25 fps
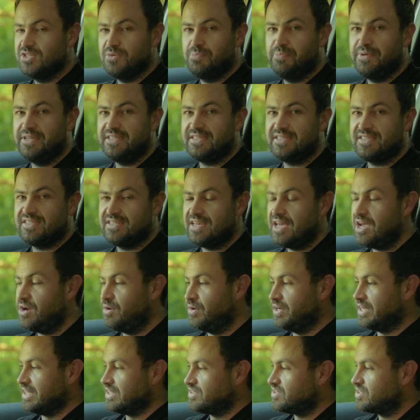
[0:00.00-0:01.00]
a bit
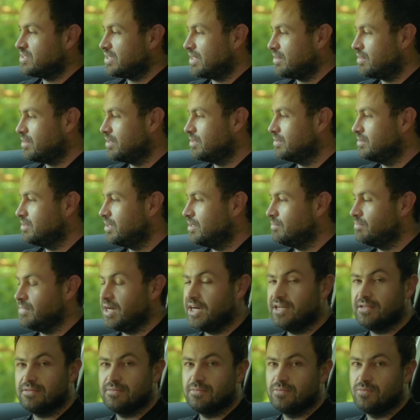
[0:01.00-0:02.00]
serious. I think they
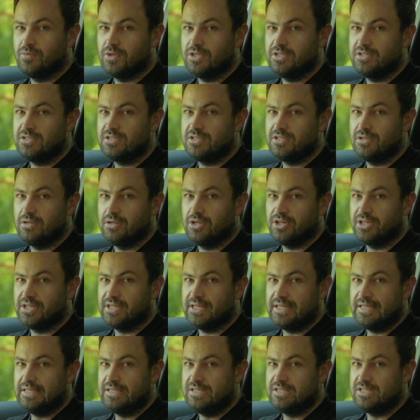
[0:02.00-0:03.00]
might want to look
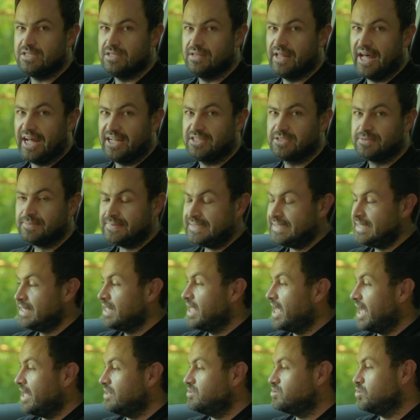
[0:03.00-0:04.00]
into that.
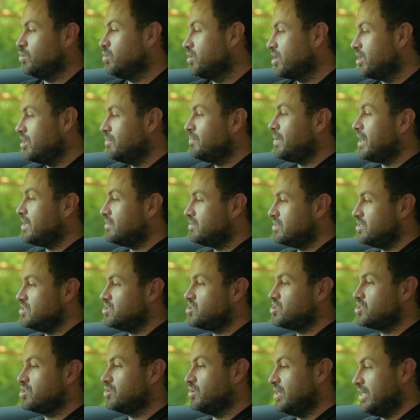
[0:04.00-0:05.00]
And talking about these
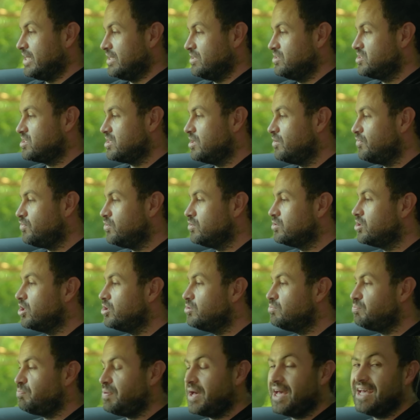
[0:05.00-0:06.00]
screens, if you
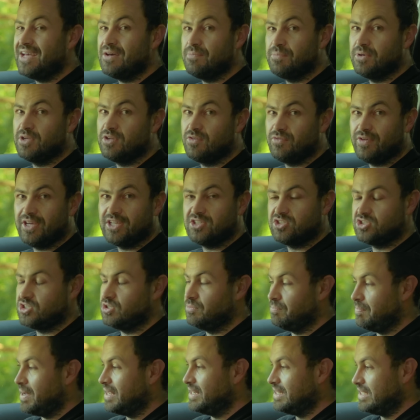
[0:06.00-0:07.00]
don't pay a bit of extra
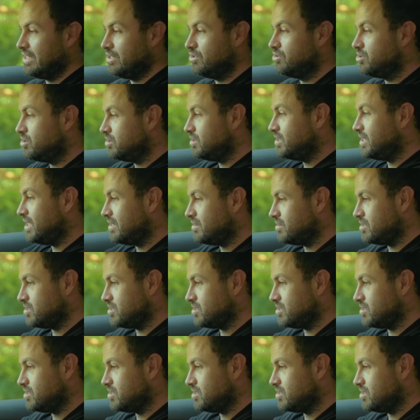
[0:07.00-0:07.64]
money, you don't get